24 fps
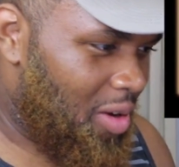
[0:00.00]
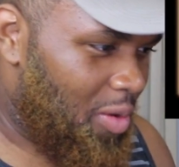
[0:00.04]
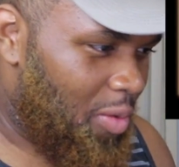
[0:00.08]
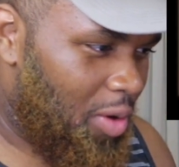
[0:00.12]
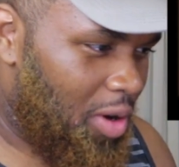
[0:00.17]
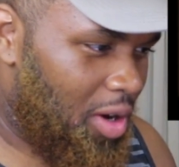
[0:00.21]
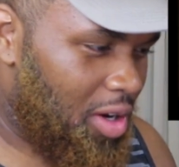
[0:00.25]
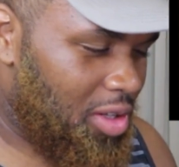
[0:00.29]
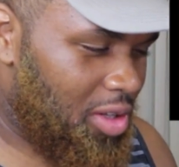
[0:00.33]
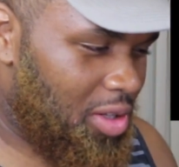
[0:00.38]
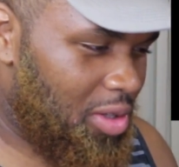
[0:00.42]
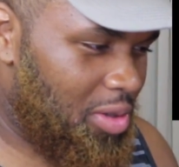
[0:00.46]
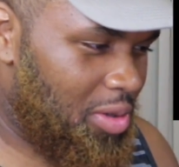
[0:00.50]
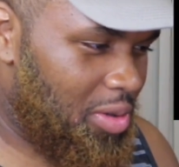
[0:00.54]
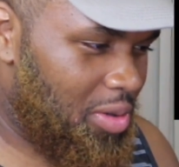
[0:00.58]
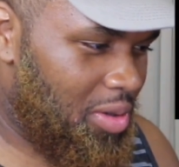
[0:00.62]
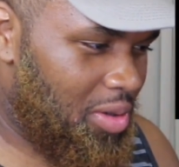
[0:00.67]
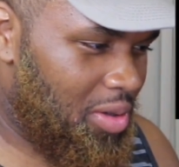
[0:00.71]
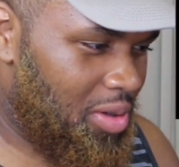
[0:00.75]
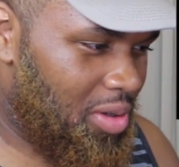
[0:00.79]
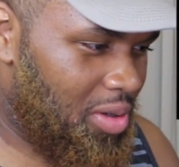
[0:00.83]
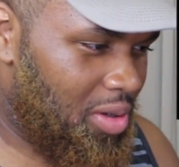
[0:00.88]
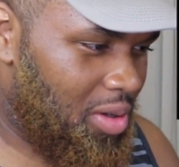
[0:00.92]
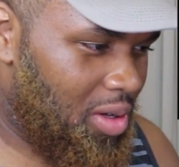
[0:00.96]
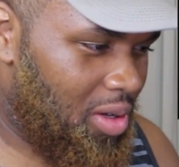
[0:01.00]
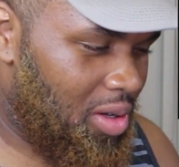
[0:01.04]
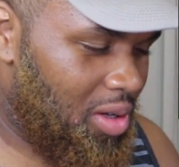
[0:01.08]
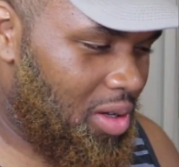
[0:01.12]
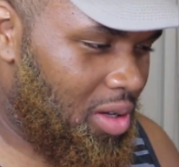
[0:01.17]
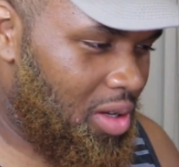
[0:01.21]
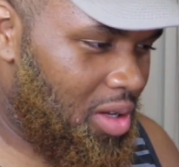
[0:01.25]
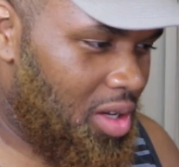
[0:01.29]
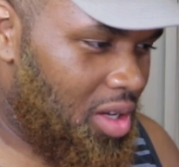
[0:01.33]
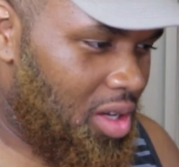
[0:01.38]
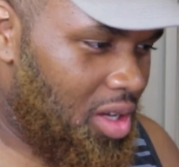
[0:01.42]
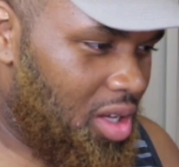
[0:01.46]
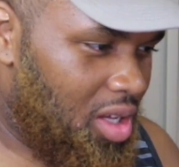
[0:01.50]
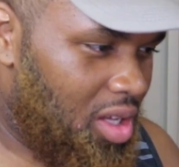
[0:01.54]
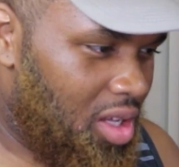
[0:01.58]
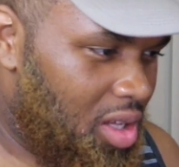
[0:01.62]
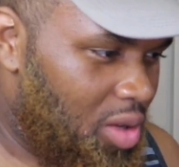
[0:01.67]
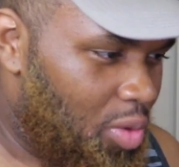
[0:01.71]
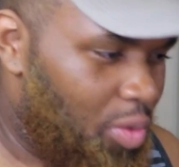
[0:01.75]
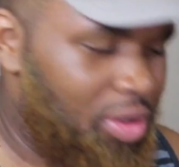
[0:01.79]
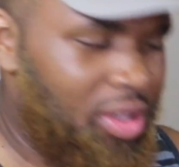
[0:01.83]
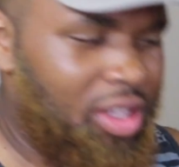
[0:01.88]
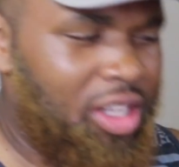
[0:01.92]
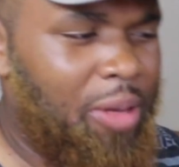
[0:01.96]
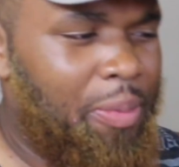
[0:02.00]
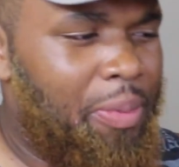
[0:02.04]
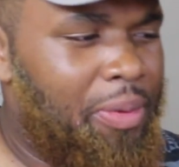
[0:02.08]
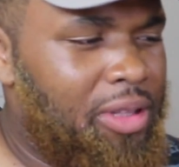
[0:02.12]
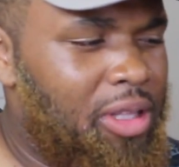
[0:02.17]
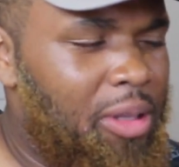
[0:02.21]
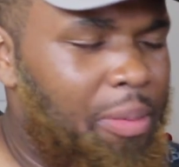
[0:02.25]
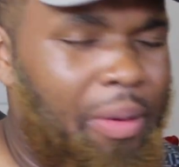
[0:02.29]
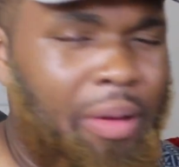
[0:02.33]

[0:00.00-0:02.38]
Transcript: Walk through. When did he put the